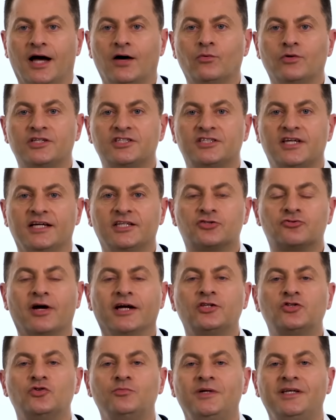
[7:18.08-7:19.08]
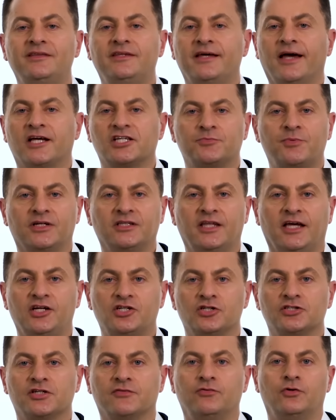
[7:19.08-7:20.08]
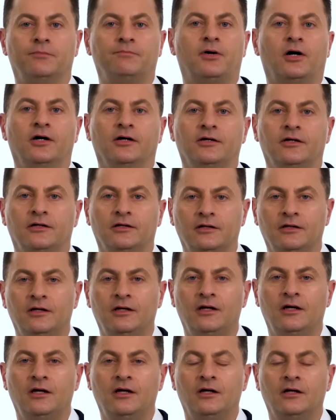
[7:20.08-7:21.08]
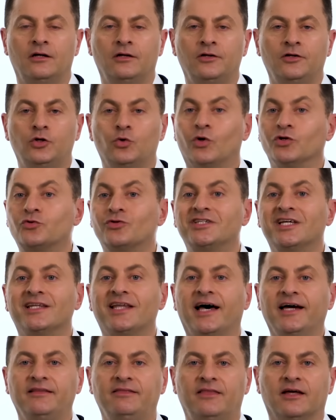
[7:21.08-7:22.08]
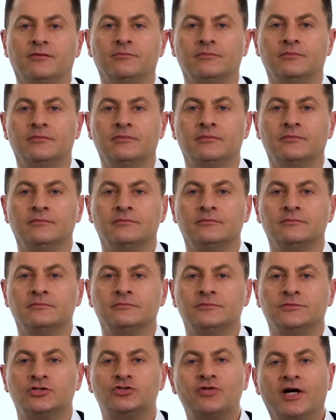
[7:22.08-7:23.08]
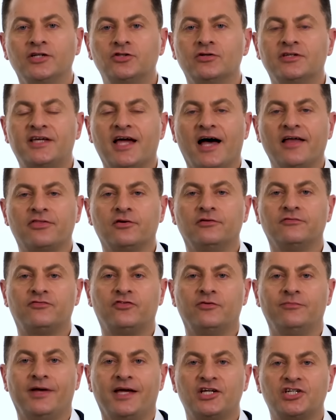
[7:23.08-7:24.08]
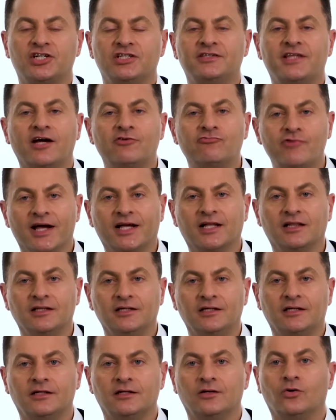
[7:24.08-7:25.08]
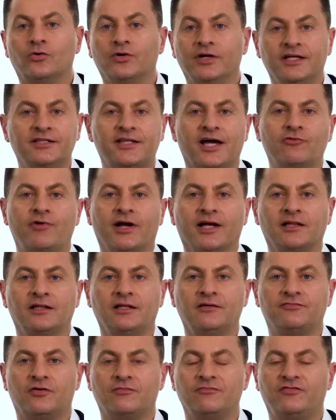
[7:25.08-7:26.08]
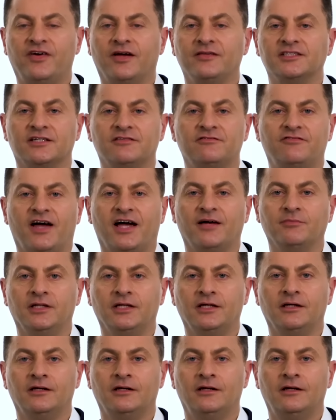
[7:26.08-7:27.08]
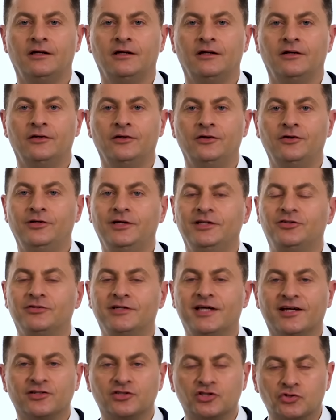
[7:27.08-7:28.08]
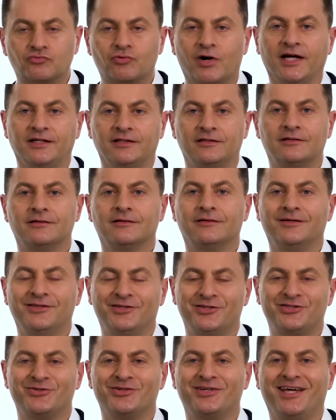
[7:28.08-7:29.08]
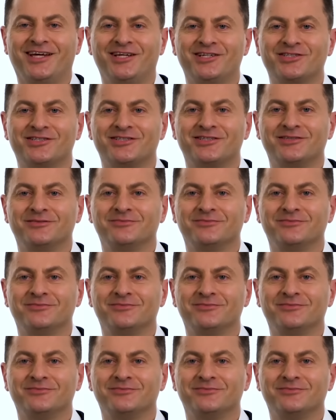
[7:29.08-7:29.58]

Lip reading: would say try to meet the expectations of your partner. You want to delight them. Try to gather information directly or indirectly from friends and family. You need to get it right on this occasion.